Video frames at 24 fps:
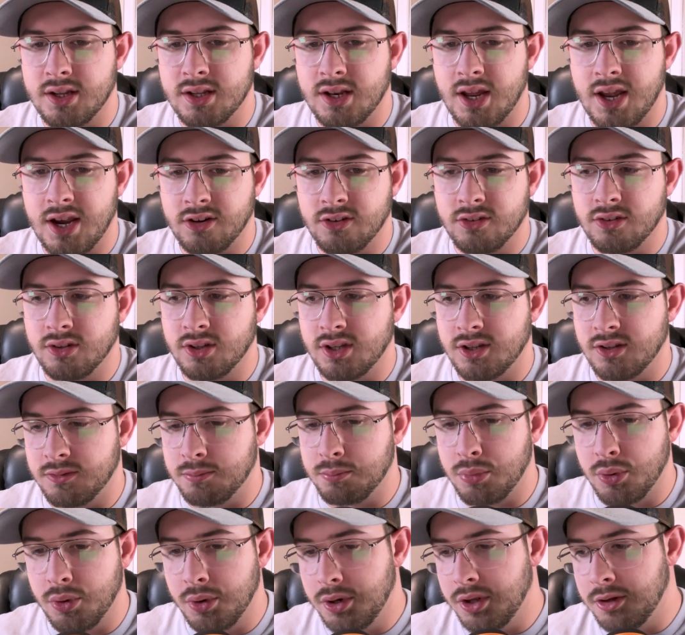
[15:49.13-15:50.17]
it actually is
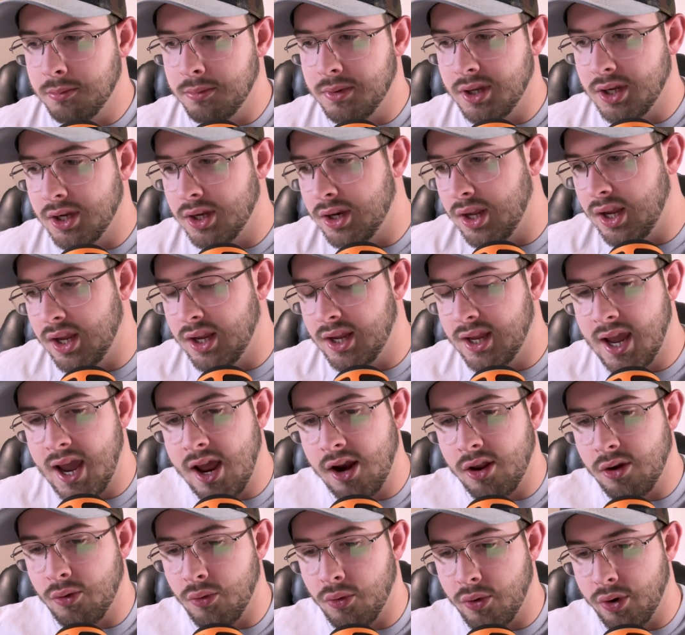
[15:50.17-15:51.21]
putting me in a
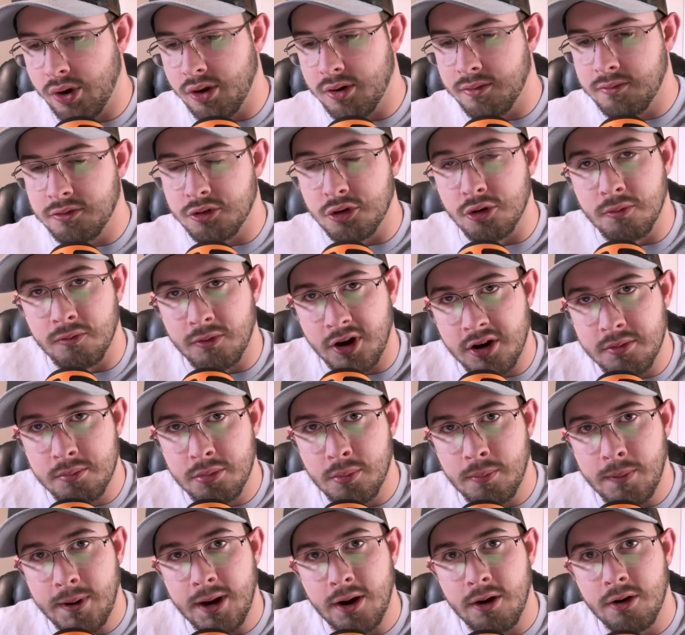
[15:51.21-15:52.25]
category of you're very
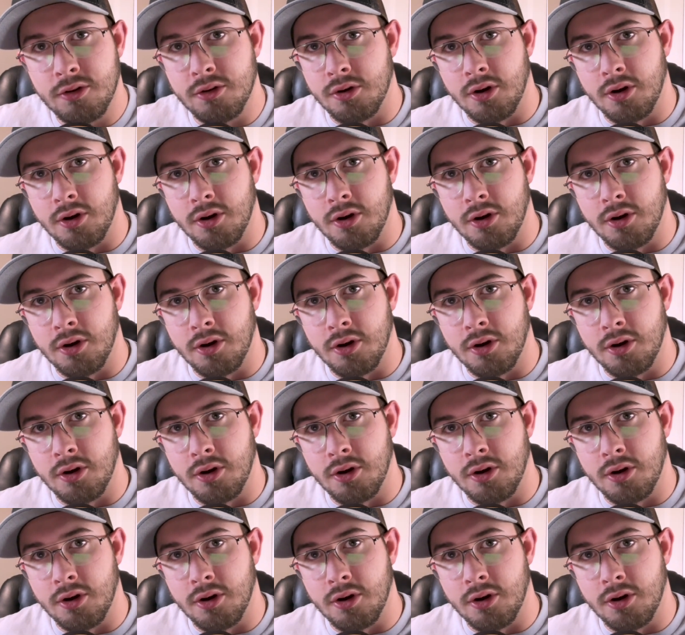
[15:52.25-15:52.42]
prepared,